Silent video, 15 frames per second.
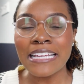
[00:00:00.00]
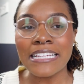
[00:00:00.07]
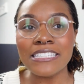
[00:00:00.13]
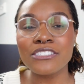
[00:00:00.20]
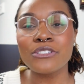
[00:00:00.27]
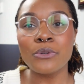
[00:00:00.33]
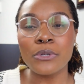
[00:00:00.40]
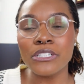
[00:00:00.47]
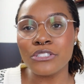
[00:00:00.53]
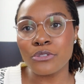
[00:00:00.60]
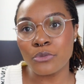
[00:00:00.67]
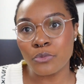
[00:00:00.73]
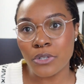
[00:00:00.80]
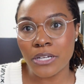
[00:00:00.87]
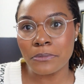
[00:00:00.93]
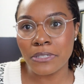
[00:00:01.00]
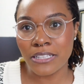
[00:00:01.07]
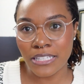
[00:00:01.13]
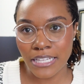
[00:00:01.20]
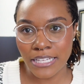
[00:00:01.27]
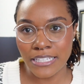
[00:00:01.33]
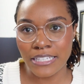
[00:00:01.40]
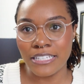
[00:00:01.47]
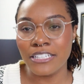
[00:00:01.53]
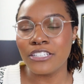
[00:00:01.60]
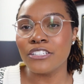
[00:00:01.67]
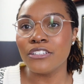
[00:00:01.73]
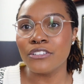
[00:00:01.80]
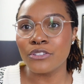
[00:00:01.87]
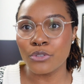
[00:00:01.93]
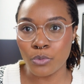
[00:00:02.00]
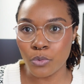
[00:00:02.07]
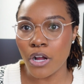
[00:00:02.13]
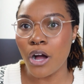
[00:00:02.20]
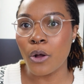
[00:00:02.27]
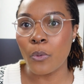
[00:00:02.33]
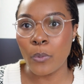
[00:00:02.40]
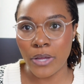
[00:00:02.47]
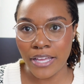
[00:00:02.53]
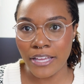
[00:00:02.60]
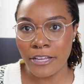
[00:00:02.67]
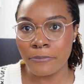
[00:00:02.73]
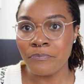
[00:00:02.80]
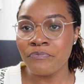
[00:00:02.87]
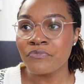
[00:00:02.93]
it's going to rub the client the wrong way.